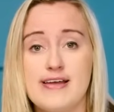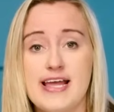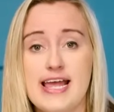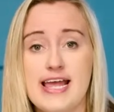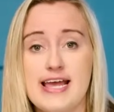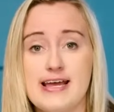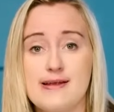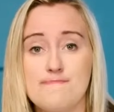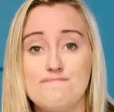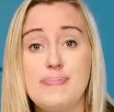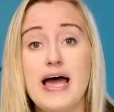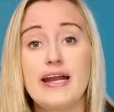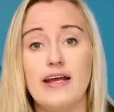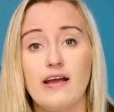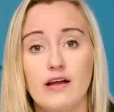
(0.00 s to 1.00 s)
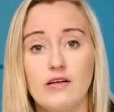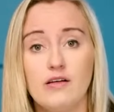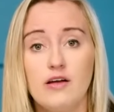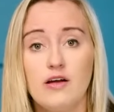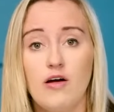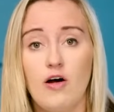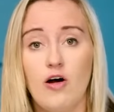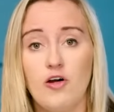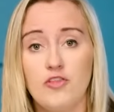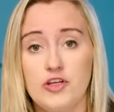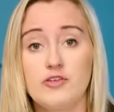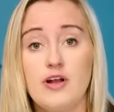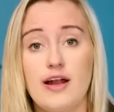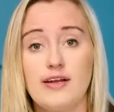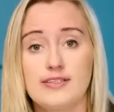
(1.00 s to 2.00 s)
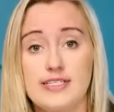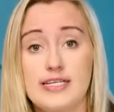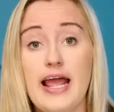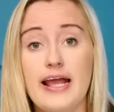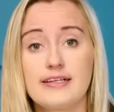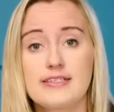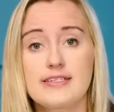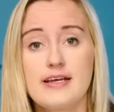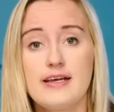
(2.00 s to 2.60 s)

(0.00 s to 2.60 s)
and betting on the United States?